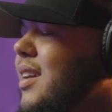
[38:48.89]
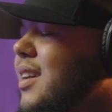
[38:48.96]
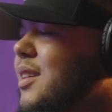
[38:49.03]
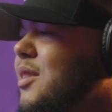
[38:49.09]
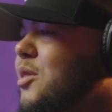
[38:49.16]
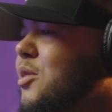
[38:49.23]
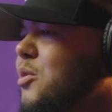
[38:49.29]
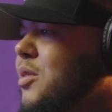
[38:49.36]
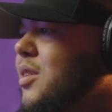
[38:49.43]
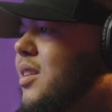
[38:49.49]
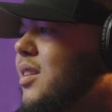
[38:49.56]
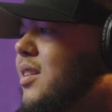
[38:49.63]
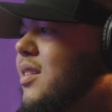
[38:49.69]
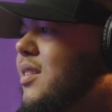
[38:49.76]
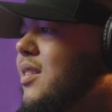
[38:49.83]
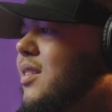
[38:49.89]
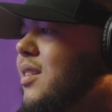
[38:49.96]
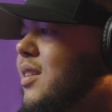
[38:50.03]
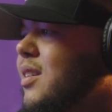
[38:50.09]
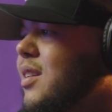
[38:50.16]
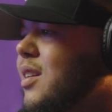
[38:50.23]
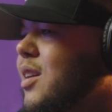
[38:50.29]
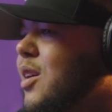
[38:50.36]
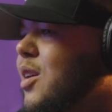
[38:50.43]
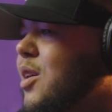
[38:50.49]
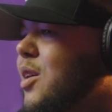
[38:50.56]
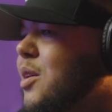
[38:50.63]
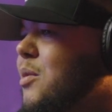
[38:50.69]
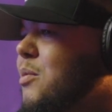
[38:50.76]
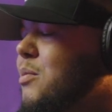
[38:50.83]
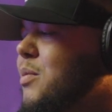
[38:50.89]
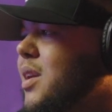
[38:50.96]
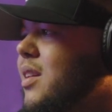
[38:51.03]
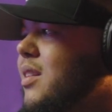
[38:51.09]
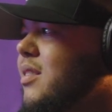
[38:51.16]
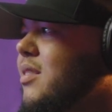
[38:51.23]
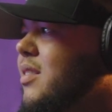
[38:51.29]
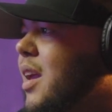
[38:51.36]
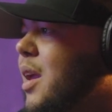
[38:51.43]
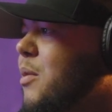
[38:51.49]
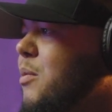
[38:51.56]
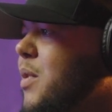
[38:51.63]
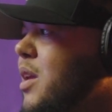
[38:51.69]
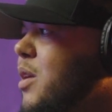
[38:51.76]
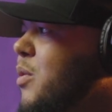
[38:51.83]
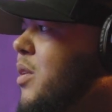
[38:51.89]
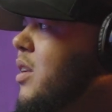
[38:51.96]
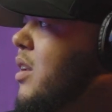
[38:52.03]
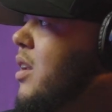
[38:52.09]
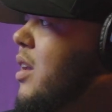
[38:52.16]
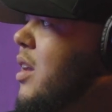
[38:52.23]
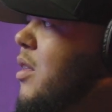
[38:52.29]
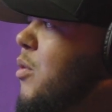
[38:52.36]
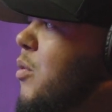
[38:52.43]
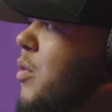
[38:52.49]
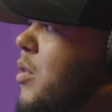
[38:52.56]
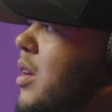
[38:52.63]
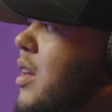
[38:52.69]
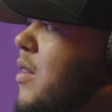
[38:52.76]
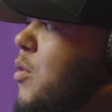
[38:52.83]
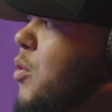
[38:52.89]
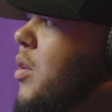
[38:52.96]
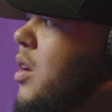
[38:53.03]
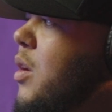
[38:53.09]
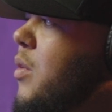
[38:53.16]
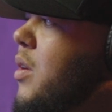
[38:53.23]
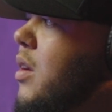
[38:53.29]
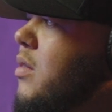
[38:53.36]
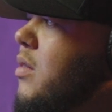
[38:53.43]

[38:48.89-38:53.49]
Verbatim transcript: And three, be the same me when even even when no one